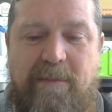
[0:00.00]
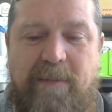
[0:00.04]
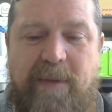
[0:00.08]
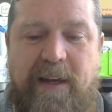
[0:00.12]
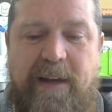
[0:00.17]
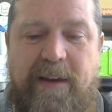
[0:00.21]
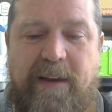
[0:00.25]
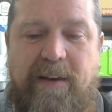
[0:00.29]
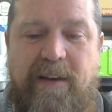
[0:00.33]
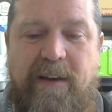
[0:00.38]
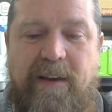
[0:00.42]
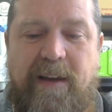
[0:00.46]

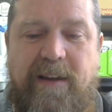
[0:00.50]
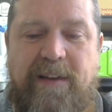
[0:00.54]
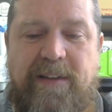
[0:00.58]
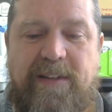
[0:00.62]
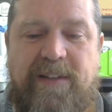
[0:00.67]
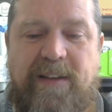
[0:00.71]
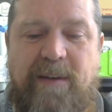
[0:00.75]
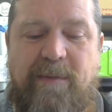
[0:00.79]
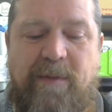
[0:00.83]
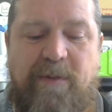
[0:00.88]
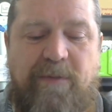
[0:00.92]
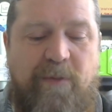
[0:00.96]
in
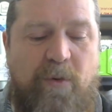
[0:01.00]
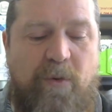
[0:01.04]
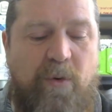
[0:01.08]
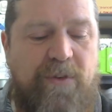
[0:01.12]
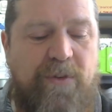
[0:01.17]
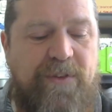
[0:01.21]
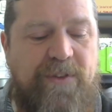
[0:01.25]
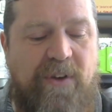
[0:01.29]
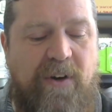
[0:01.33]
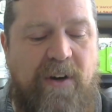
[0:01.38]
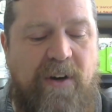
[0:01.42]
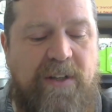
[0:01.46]
some of
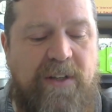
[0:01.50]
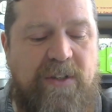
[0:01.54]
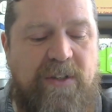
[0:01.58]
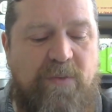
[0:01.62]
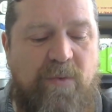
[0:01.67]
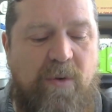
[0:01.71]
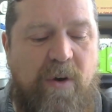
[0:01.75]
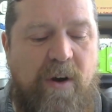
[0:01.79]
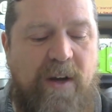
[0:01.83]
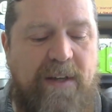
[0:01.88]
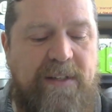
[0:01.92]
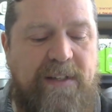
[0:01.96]
Forsyth's
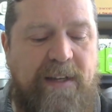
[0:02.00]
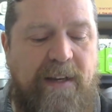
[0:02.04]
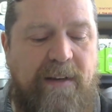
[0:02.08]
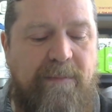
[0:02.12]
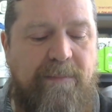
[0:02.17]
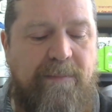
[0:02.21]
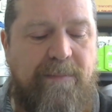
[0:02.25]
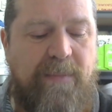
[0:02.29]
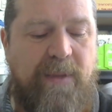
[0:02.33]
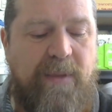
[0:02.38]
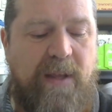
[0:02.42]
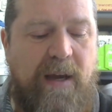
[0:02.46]
writing
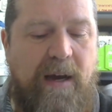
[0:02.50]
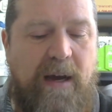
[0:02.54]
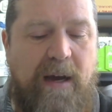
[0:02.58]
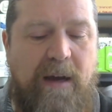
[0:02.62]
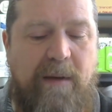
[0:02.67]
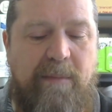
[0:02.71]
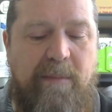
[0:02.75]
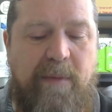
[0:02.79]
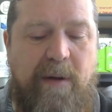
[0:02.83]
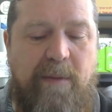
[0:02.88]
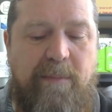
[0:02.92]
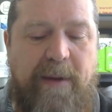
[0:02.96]

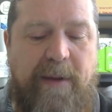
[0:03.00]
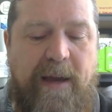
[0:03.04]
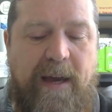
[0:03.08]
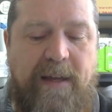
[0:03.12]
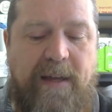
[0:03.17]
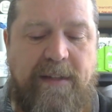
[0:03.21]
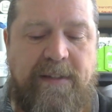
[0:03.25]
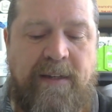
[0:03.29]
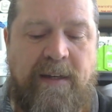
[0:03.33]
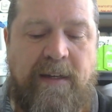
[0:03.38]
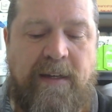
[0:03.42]
about,